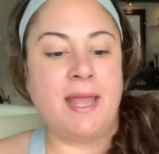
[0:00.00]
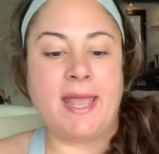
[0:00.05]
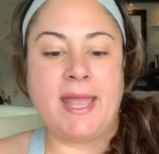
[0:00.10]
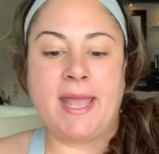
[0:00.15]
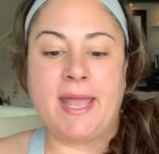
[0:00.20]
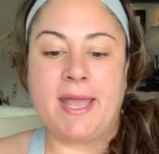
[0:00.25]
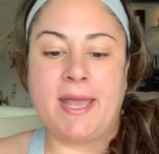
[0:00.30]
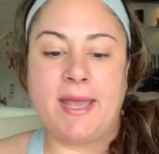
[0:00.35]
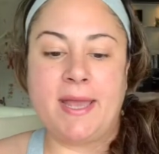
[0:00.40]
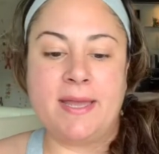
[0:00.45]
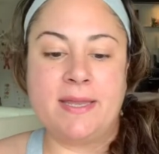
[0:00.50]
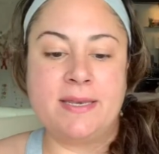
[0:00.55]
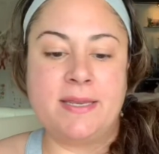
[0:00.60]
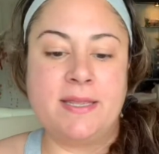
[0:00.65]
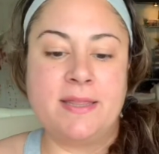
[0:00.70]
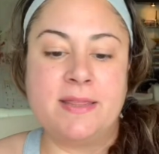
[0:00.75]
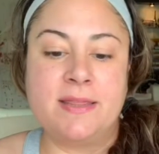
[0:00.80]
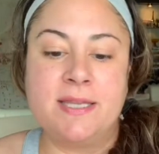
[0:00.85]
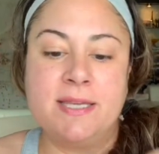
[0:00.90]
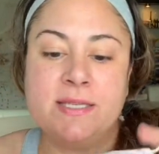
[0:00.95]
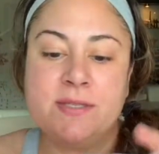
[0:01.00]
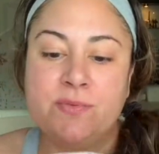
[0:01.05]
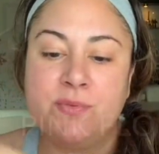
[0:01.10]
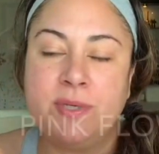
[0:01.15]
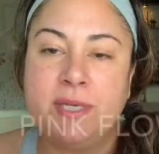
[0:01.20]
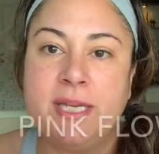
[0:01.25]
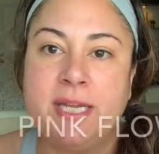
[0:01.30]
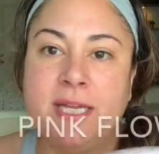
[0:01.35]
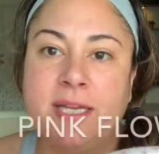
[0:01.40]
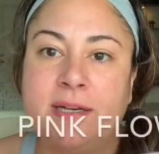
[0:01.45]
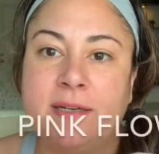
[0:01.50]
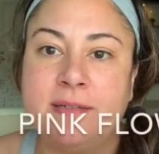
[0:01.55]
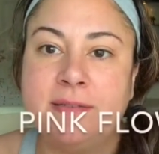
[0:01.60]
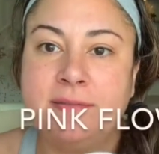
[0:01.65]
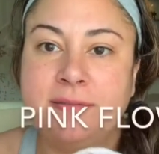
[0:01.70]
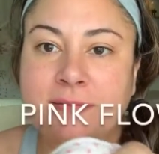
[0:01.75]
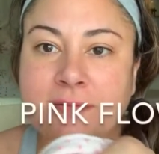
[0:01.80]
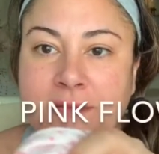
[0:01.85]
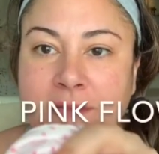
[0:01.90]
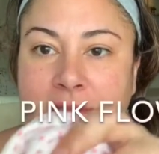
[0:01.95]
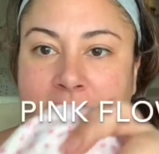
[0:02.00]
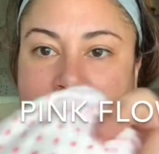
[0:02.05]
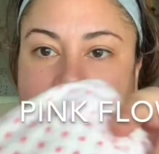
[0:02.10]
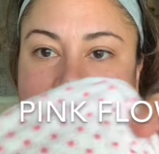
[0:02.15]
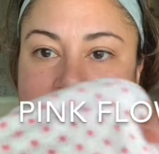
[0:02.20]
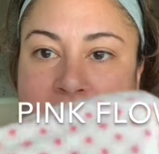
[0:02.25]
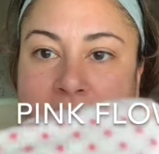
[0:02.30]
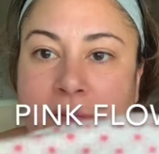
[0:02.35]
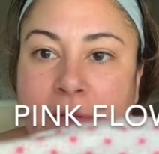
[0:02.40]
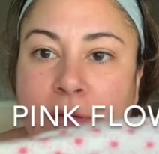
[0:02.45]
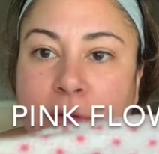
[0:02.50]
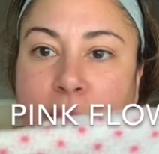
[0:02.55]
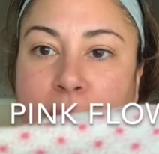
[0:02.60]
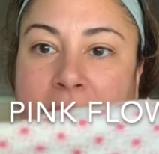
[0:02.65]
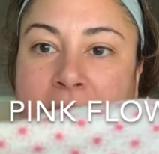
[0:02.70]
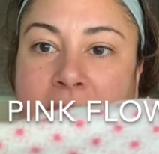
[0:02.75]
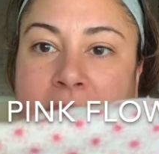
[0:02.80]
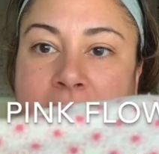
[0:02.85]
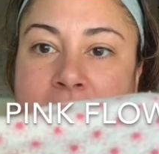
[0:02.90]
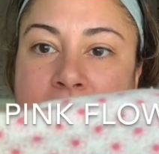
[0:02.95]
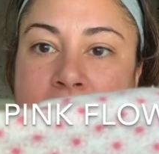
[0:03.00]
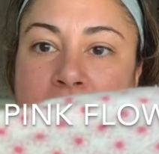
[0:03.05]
And this one here, look at this little parrot,